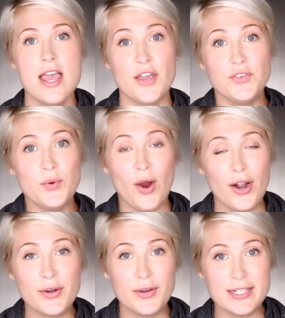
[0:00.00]
If you
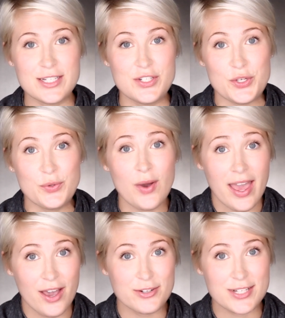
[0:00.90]
are going to do
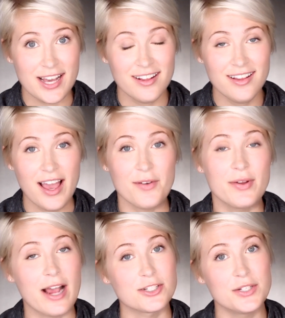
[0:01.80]
a hotel, I
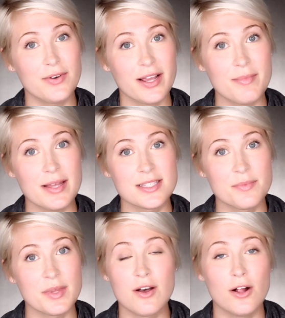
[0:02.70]
would actually recommend
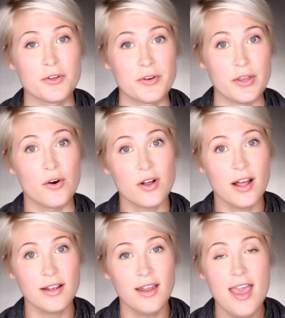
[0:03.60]
something called a
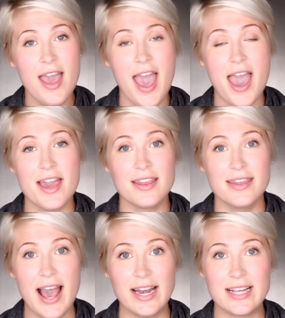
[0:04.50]
ryokan, and
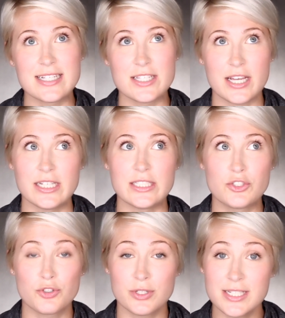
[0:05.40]
that is a
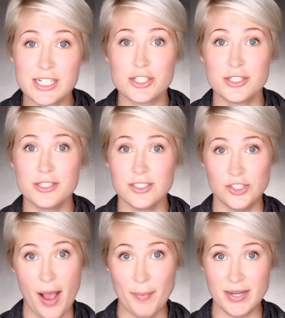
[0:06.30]
traditional
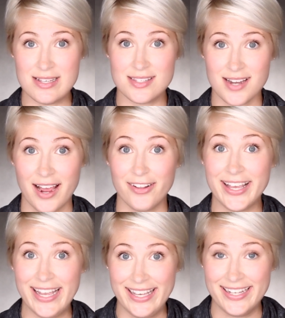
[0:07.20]
Japanese style
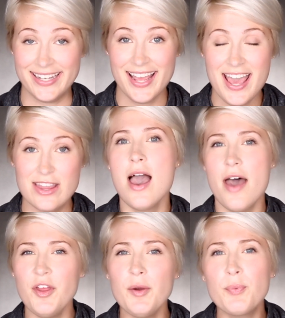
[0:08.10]
inn.
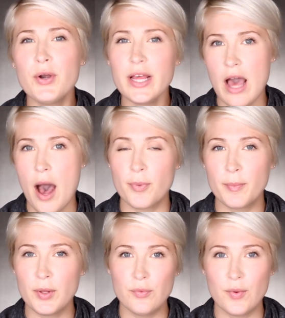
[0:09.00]
And they're pretty
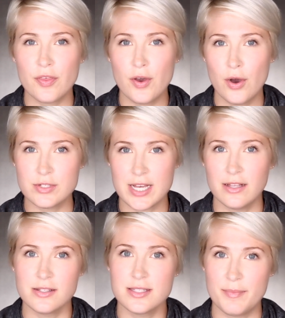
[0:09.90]
comparable with
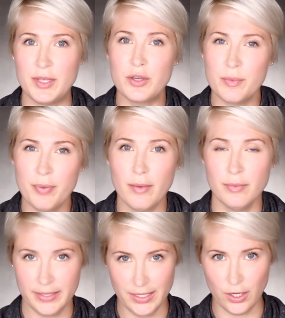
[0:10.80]
hotels. I mean, you can
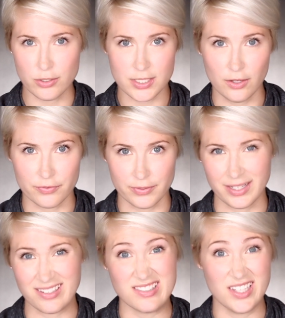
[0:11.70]
probably get a hotel for
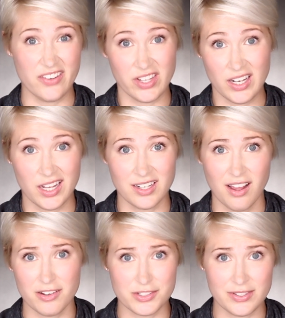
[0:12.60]
like
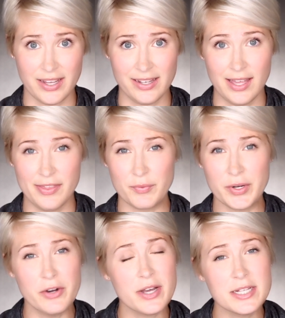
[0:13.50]
$79 a night, and the
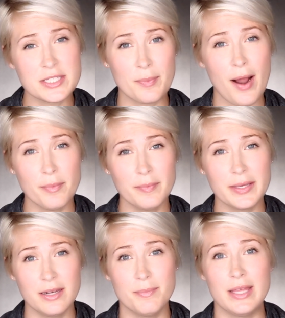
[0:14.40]
ryokans are probably
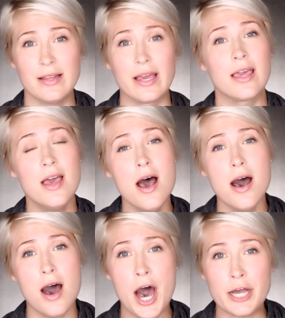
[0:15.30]
going to be like
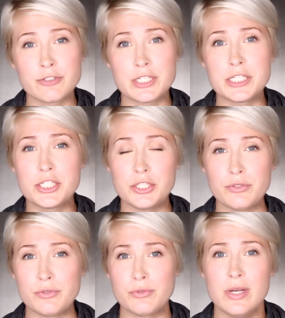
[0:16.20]
$100
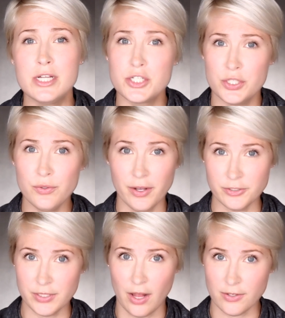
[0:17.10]
to
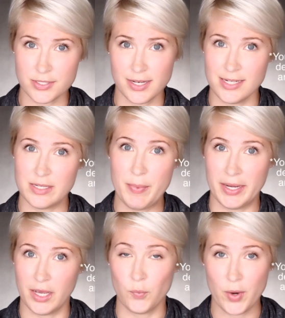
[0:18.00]
$200 a night,
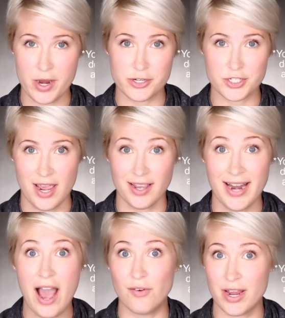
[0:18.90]
depending on where you're staying and
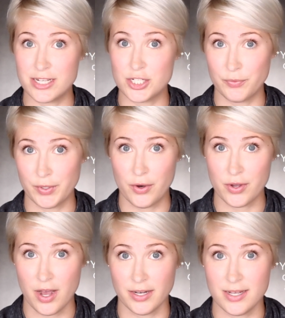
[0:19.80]
how nice your
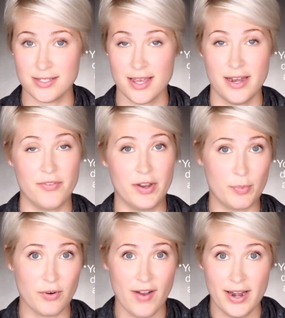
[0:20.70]
ryokan is, and if they're
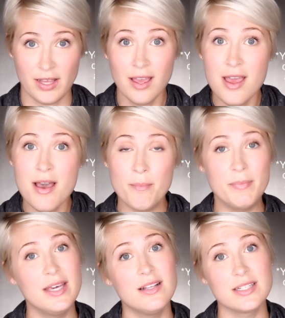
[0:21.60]
providing
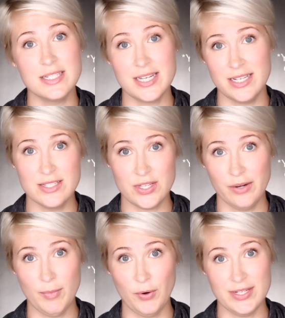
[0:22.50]
meal and tea
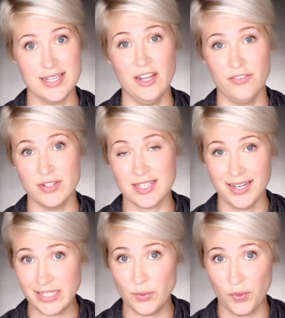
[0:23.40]
ceremonies, and if it's
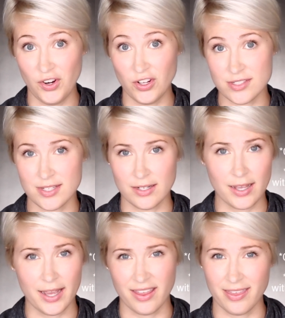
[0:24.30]
connected with an onsen
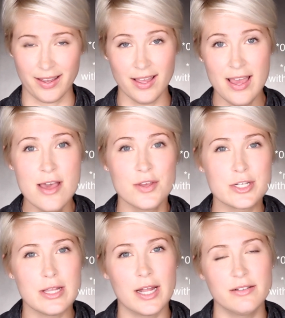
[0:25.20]
kind of thing.
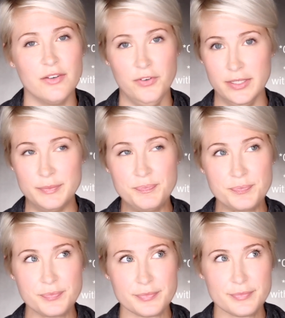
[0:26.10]
There's a lot of different
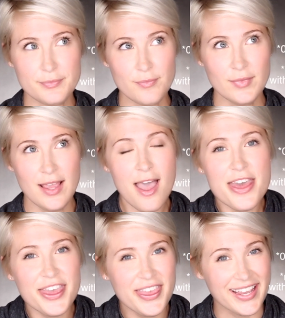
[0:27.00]

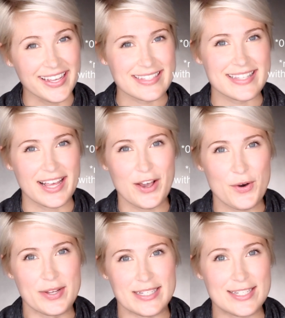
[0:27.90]
things that
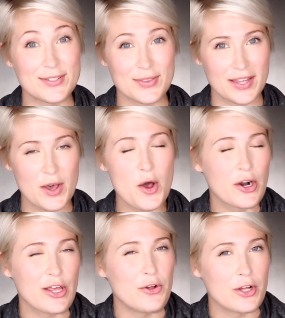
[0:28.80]
go into the
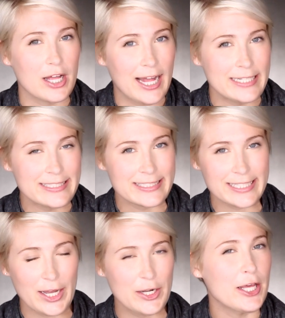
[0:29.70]
ryokan.
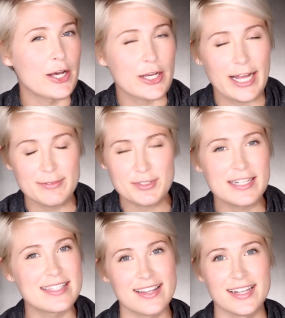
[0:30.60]
I'm
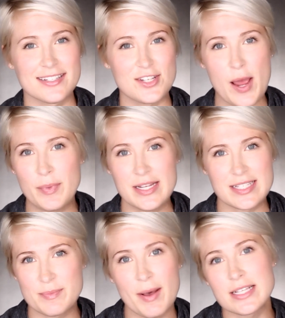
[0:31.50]
trying to say that as
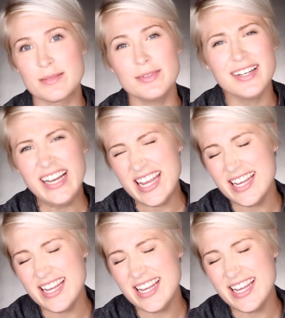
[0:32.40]
Japanese as possible, and